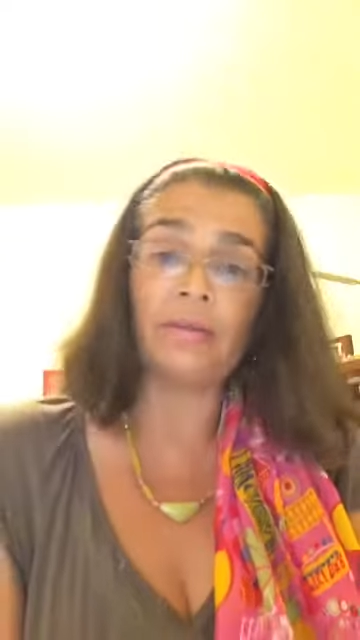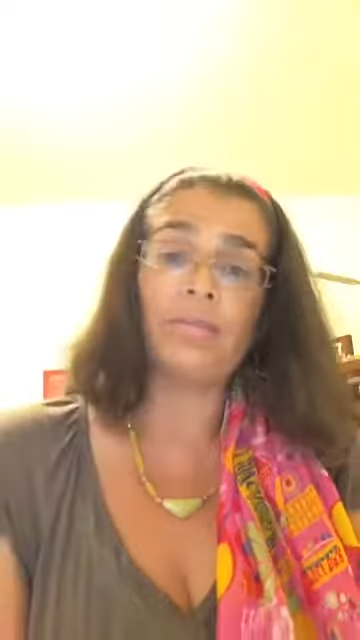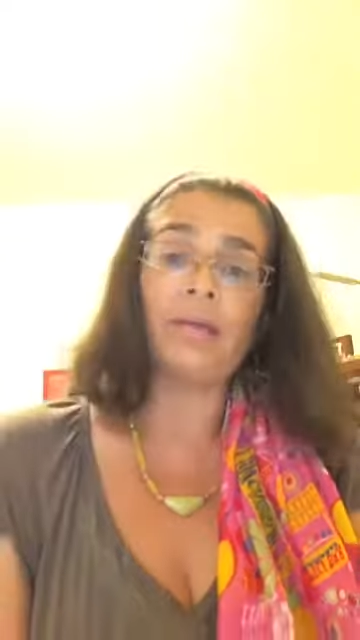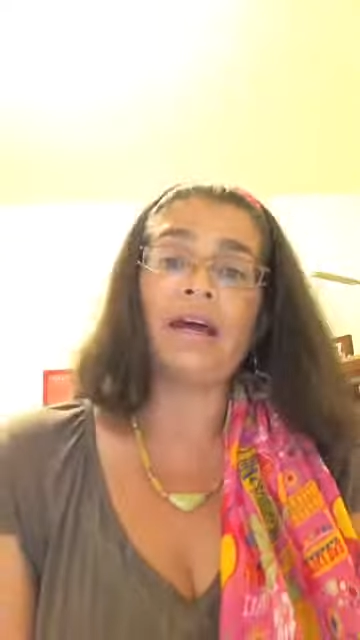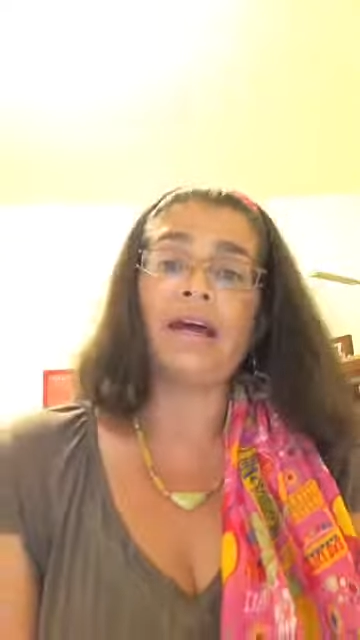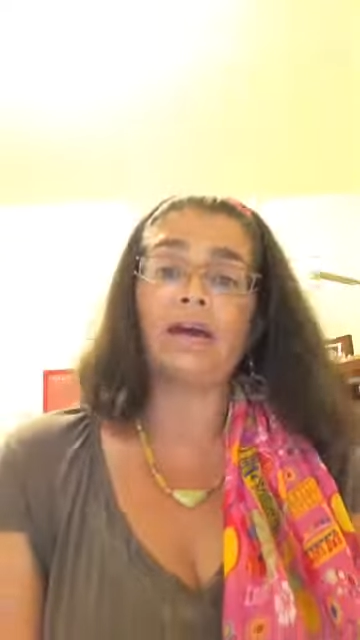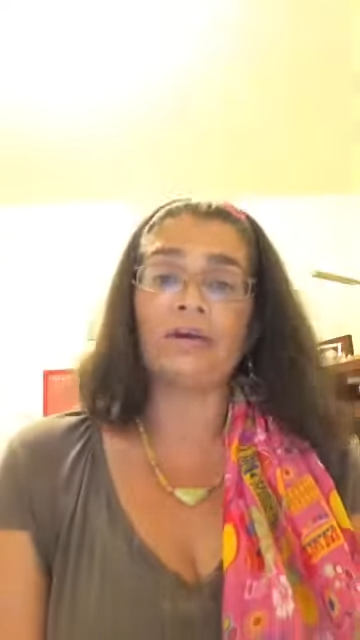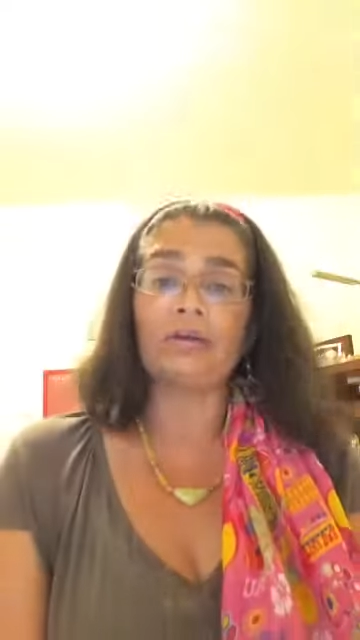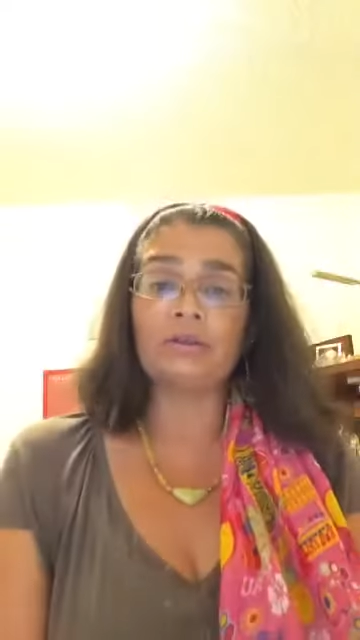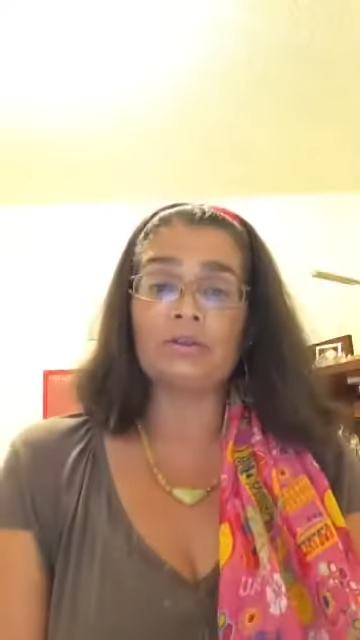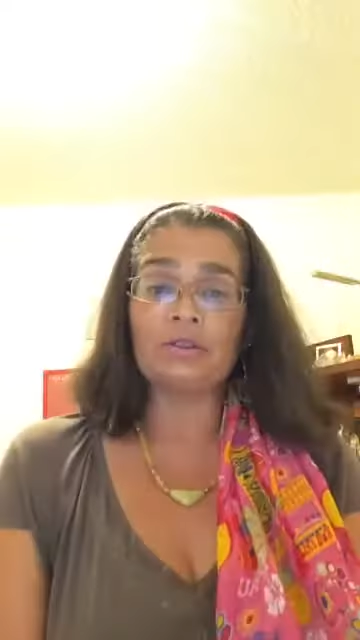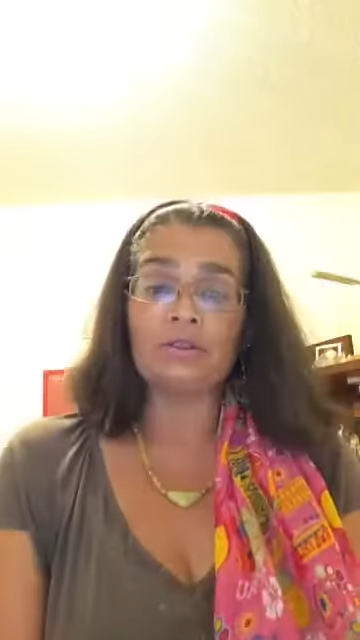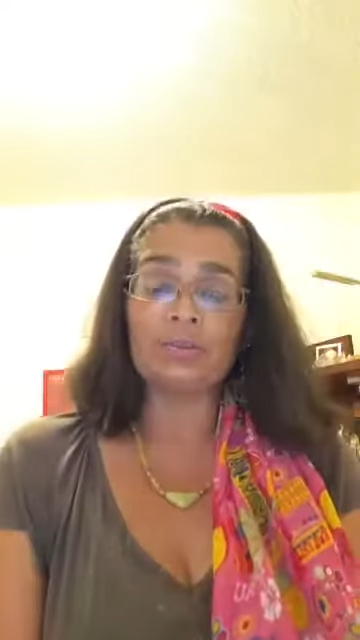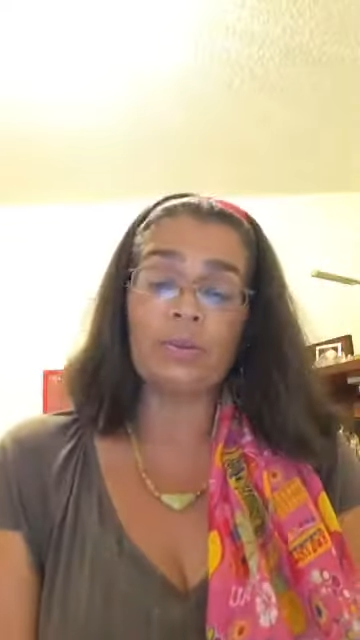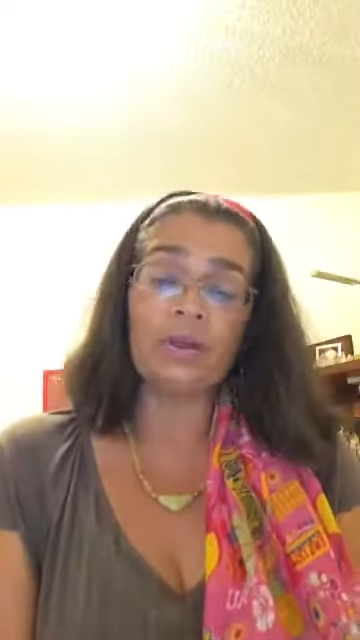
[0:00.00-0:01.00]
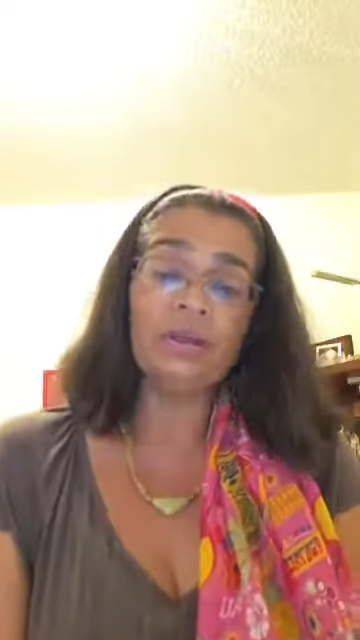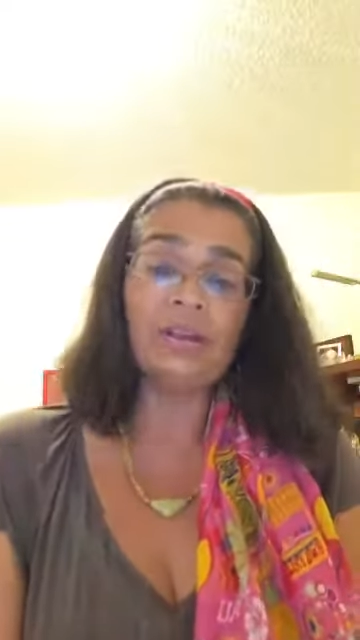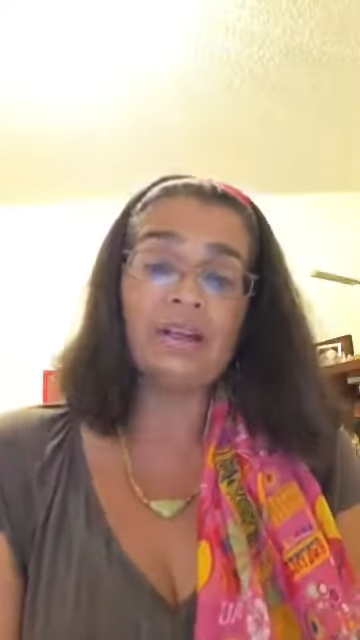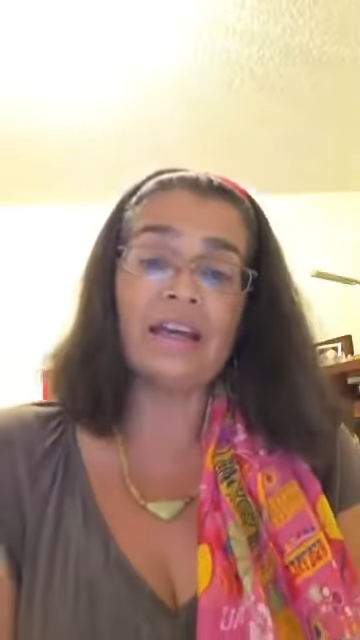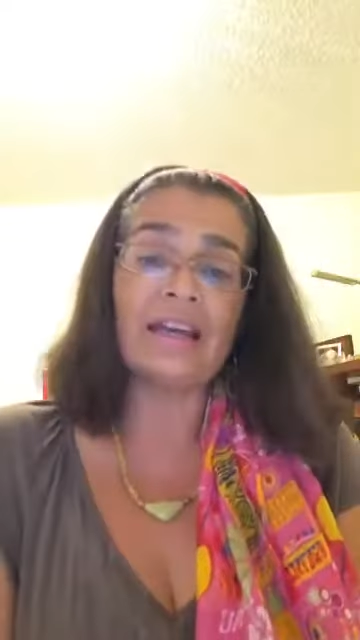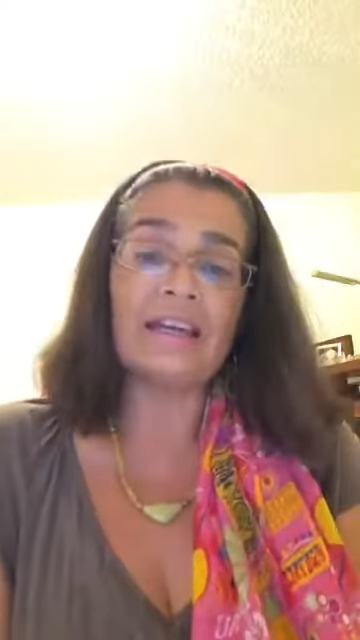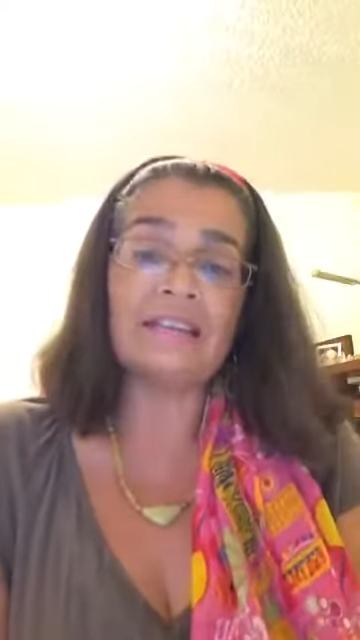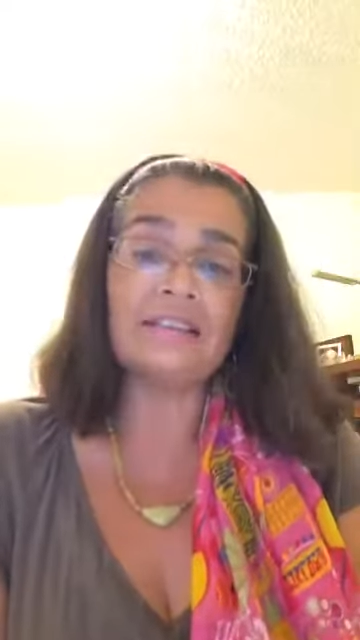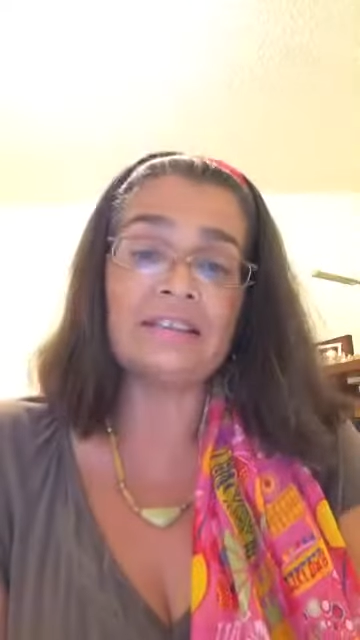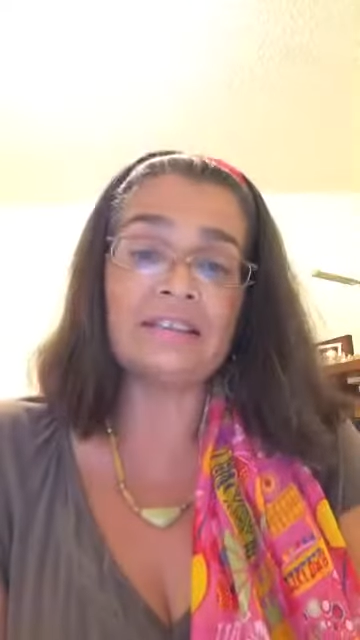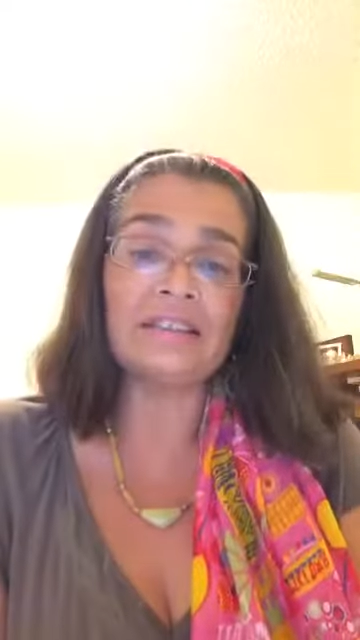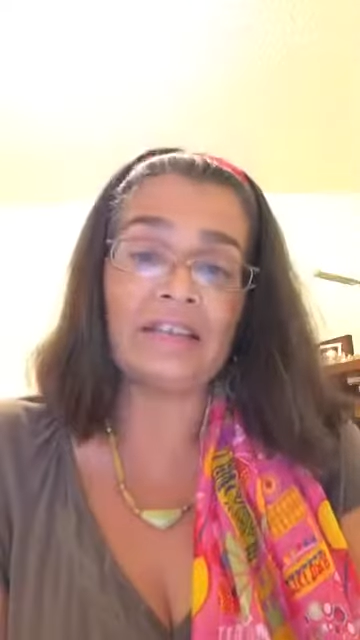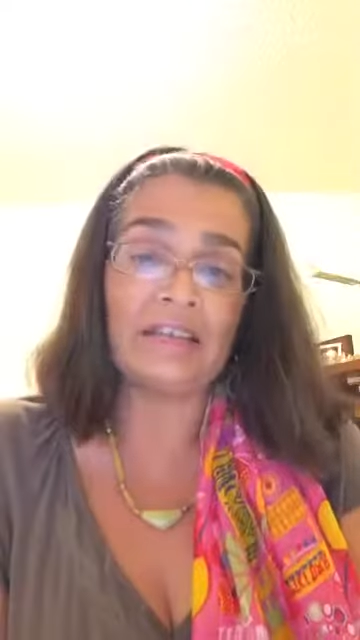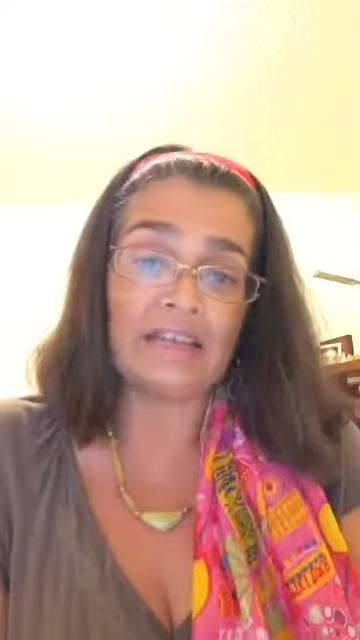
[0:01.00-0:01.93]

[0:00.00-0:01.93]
about spirit guides and